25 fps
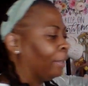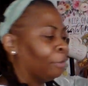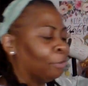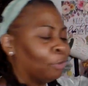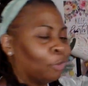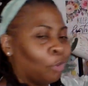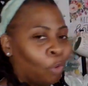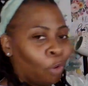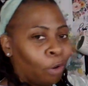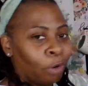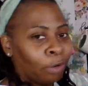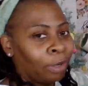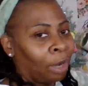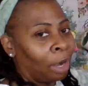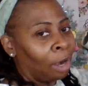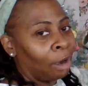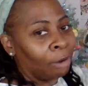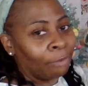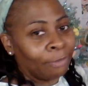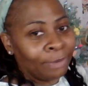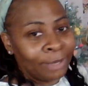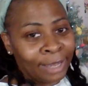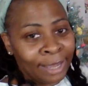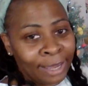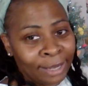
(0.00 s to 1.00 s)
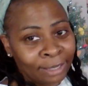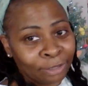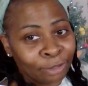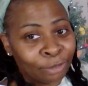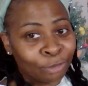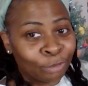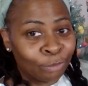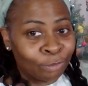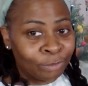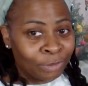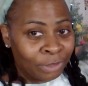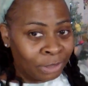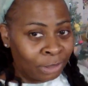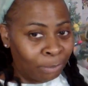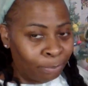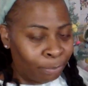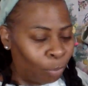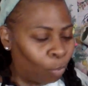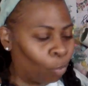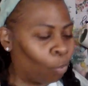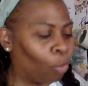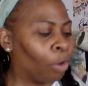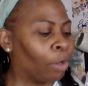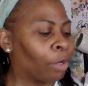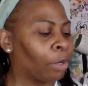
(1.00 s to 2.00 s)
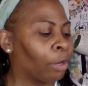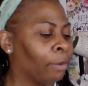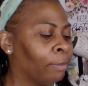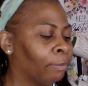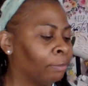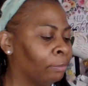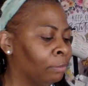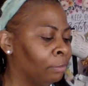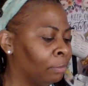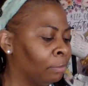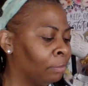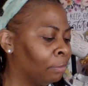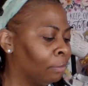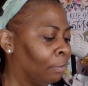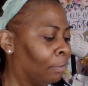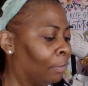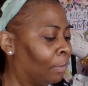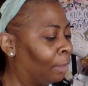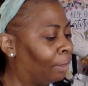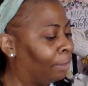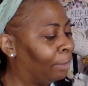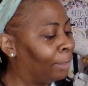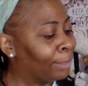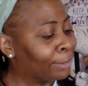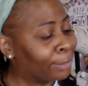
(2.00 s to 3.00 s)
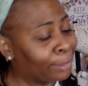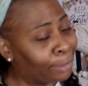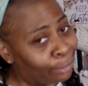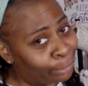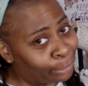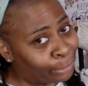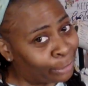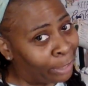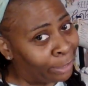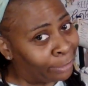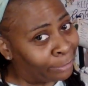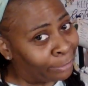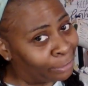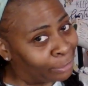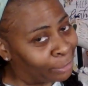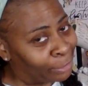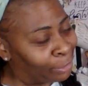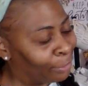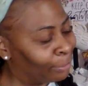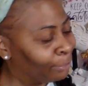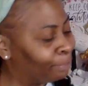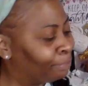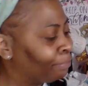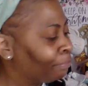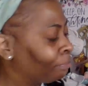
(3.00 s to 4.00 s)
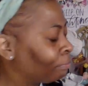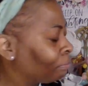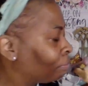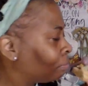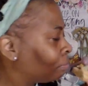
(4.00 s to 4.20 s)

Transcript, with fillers: little corner. I already had a little sip of water. Let's go chocolate chip.